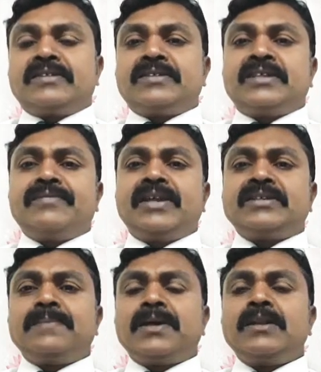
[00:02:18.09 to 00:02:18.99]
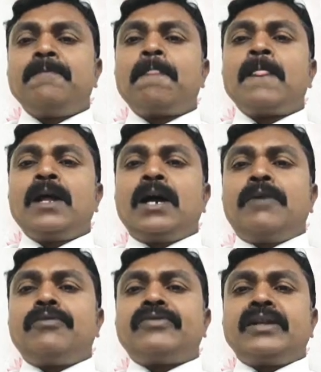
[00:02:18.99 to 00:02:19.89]
Say for example,
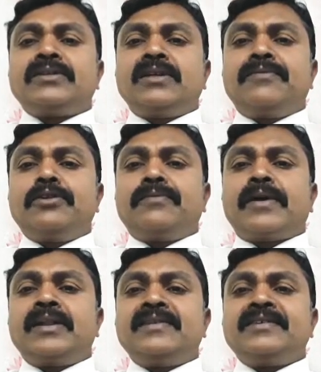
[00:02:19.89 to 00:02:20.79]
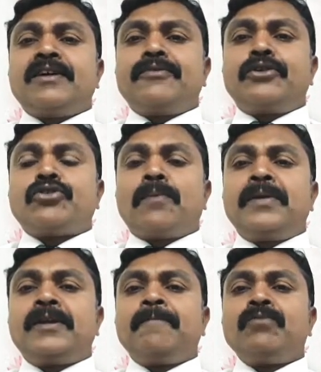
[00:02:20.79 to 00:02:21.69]
after selection of your finalizing of your
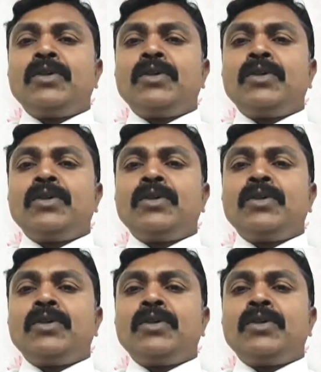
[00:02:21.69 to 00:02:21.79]
topic,